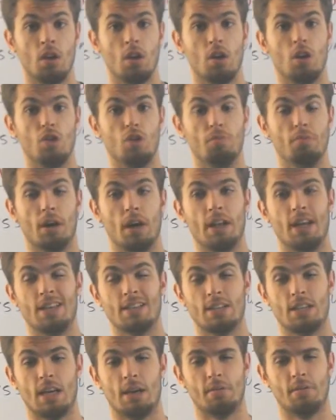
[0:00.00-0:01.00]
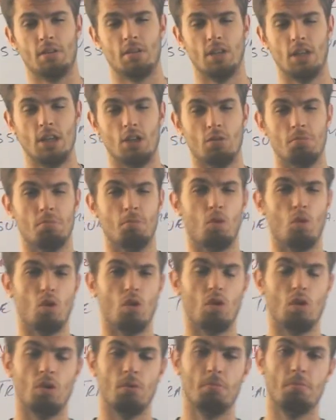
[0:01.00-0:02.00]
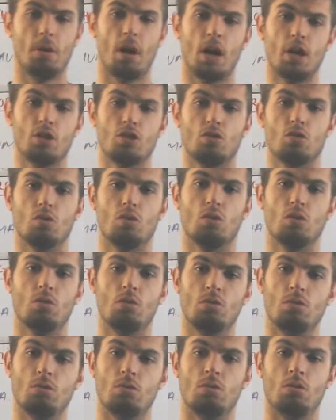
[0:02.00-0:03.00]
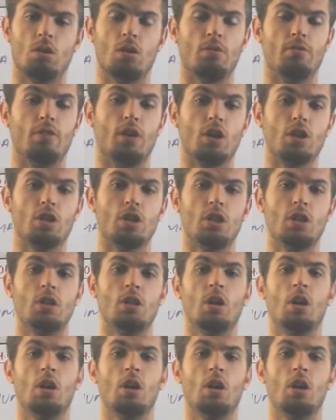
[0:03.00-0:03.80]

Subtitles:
your body has adapted to either poor postural function,